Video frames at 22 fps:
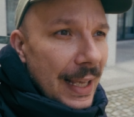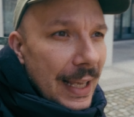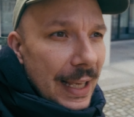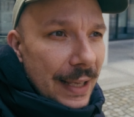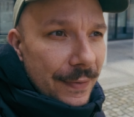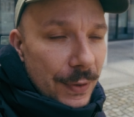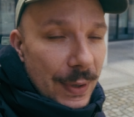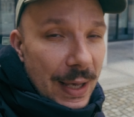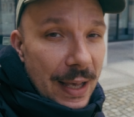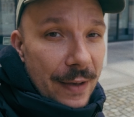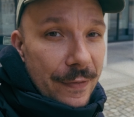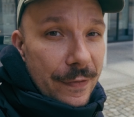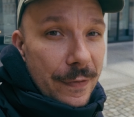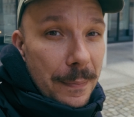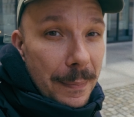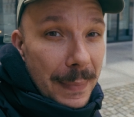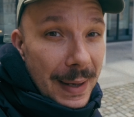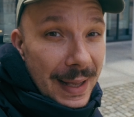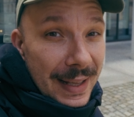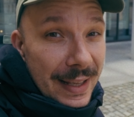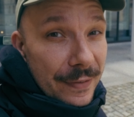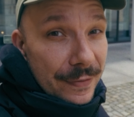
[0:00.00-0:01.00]
if you have
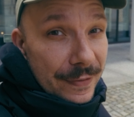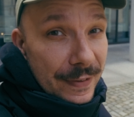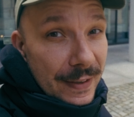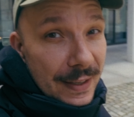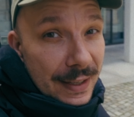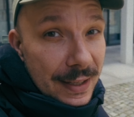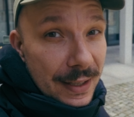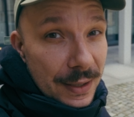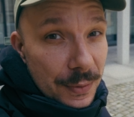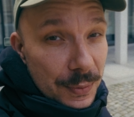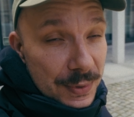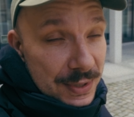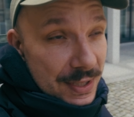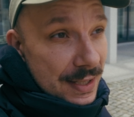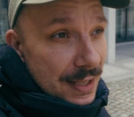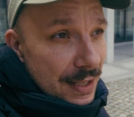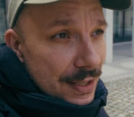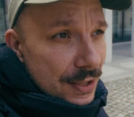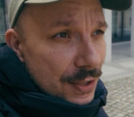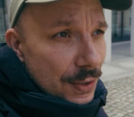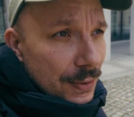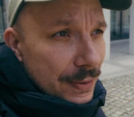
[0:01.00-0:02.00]
malefic which is
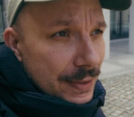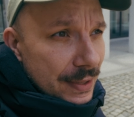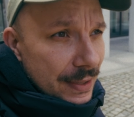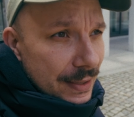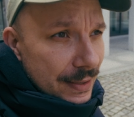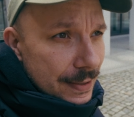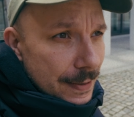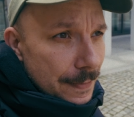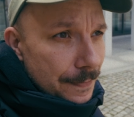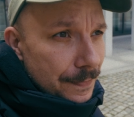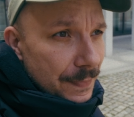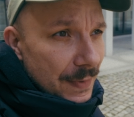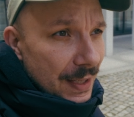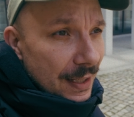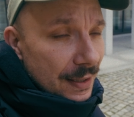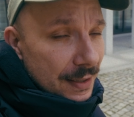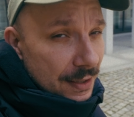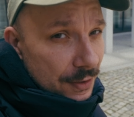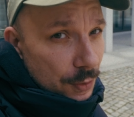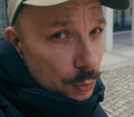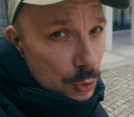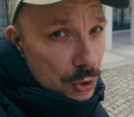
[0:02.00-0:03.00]
exalted in
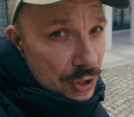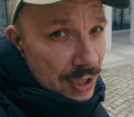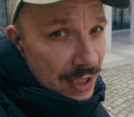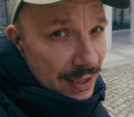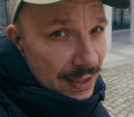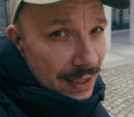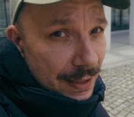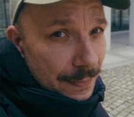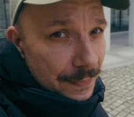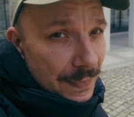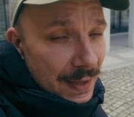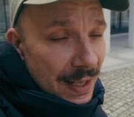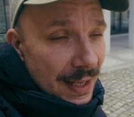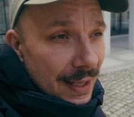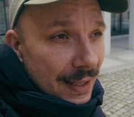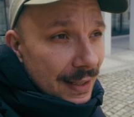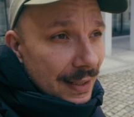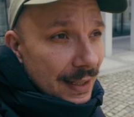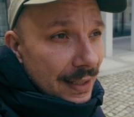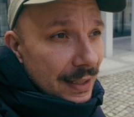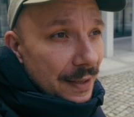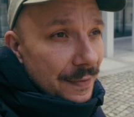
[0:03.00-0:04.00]
the Dushtana,
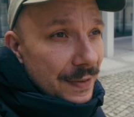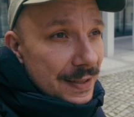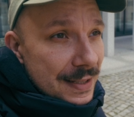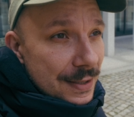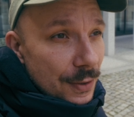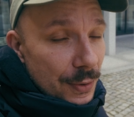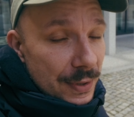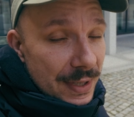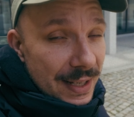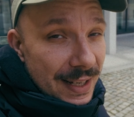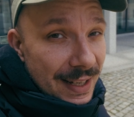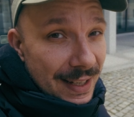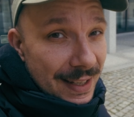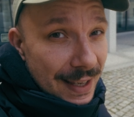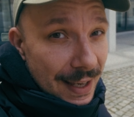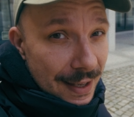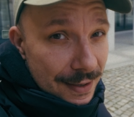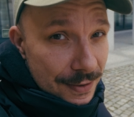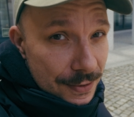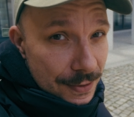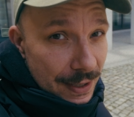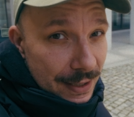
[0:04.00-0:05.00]
then if it's lord in
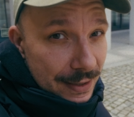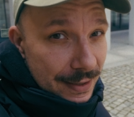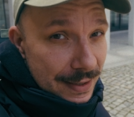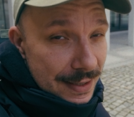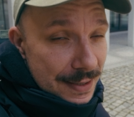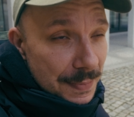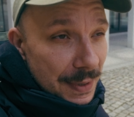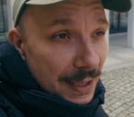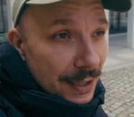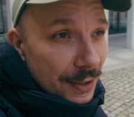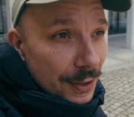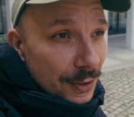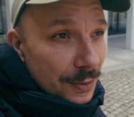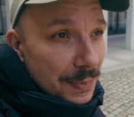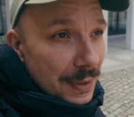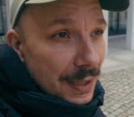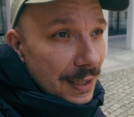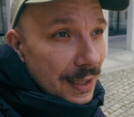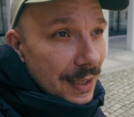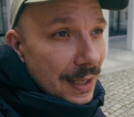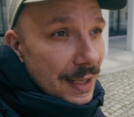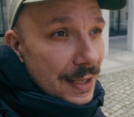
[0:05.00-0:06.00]
Kendra, this may not
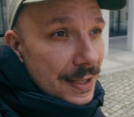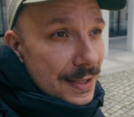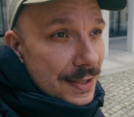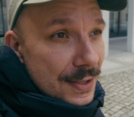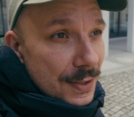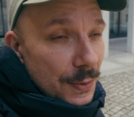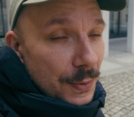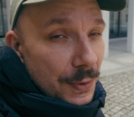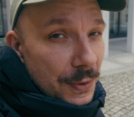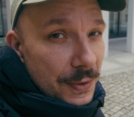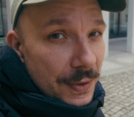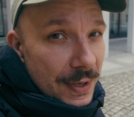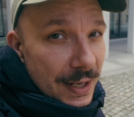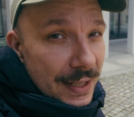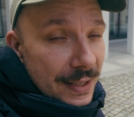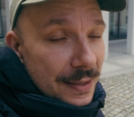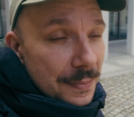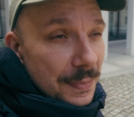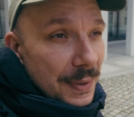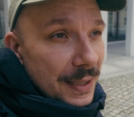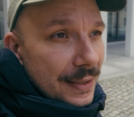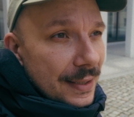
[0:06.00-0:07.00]
be so great.
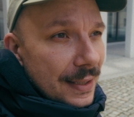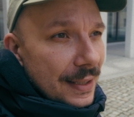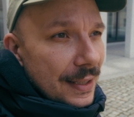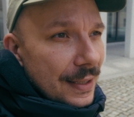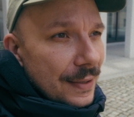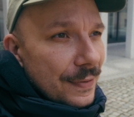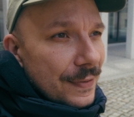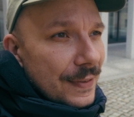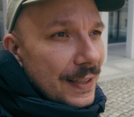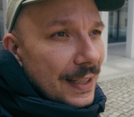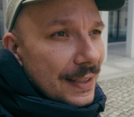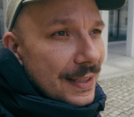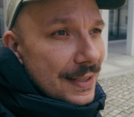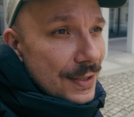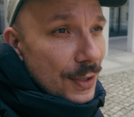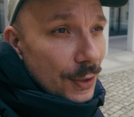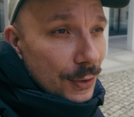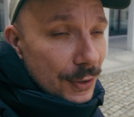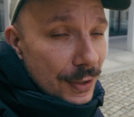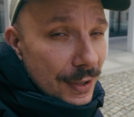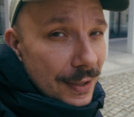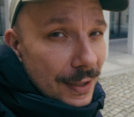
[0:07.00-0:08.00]
But if that is
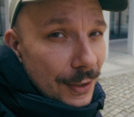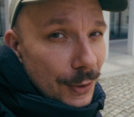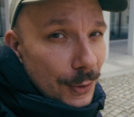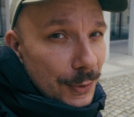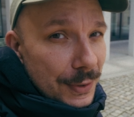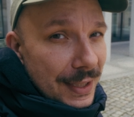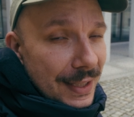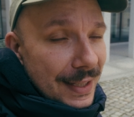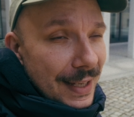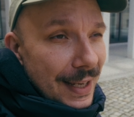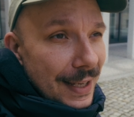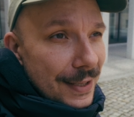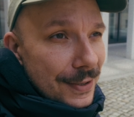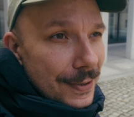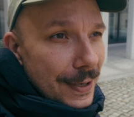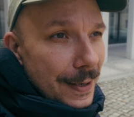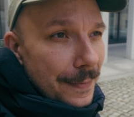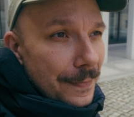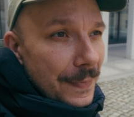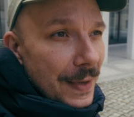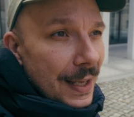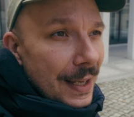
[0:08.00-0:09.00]
not lord in
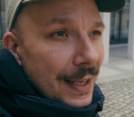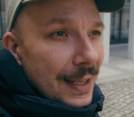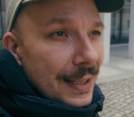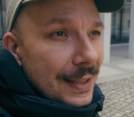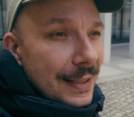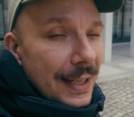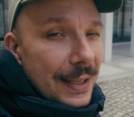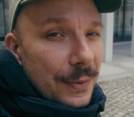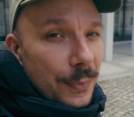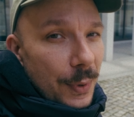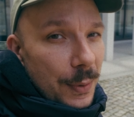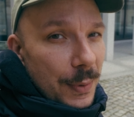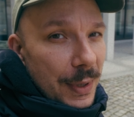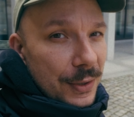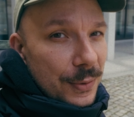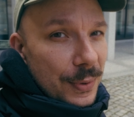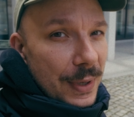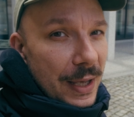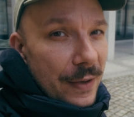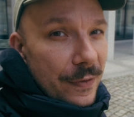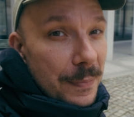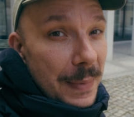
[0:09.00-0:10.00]
Kendra, then we want
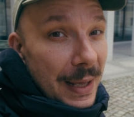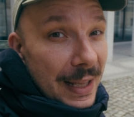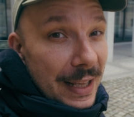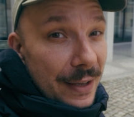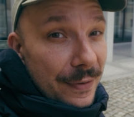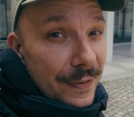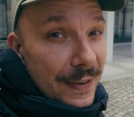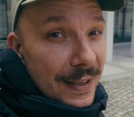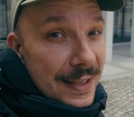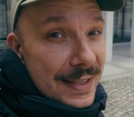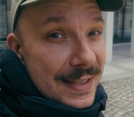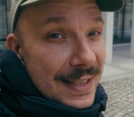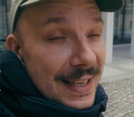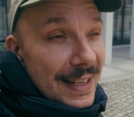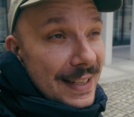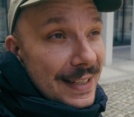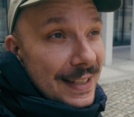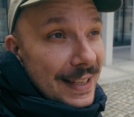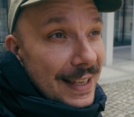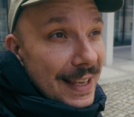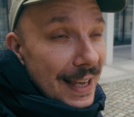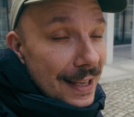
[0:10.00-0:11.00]
to have malefics
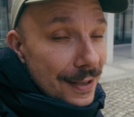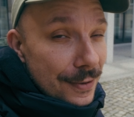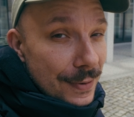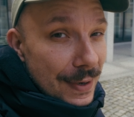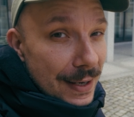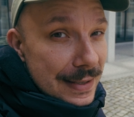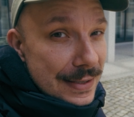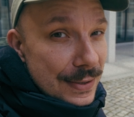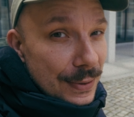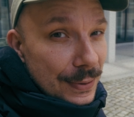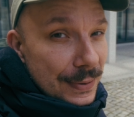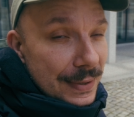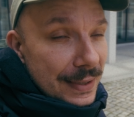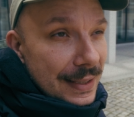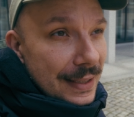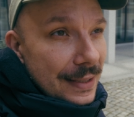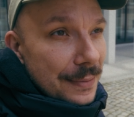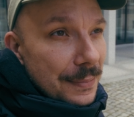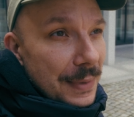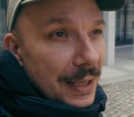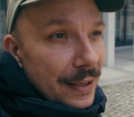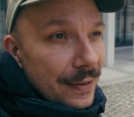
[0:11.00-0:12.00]
in Kendra exalted
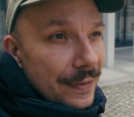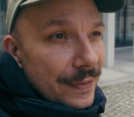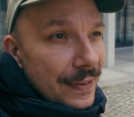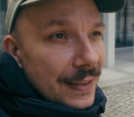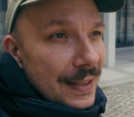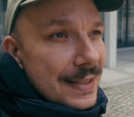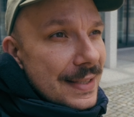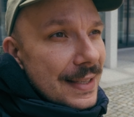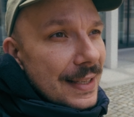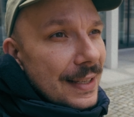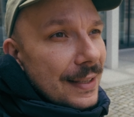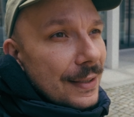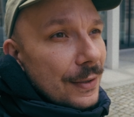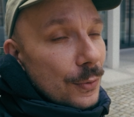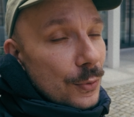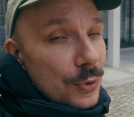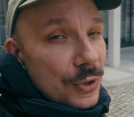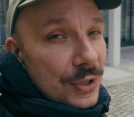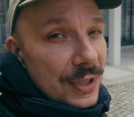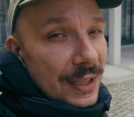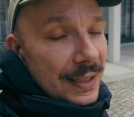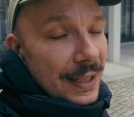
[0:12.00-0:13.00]
and malefics in
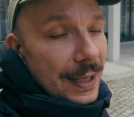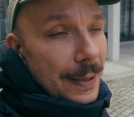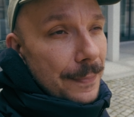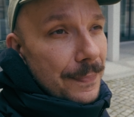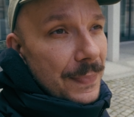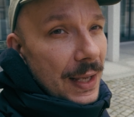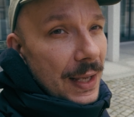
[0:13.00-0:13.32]
Dushtana